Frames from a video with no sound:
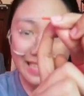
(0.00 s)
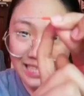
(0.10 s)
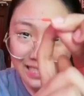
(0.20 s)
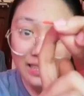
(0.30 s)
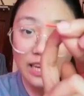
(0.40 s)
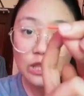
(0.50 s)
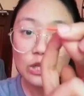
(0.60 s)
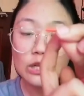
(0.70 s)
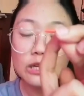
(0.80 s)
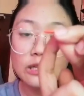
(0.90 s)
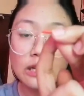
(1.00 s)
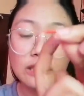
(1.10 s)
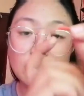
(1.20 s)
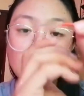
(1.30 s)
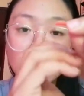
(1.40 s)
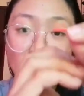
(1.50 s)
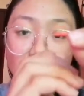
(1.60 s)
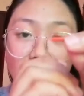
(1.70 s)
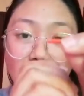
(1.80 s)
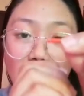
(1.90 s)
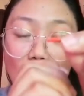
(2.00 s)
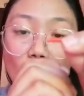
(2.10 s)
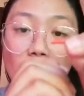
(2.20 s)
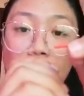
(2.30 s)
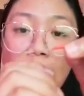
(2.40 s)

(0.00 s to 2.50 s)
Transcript: insulator that does not allow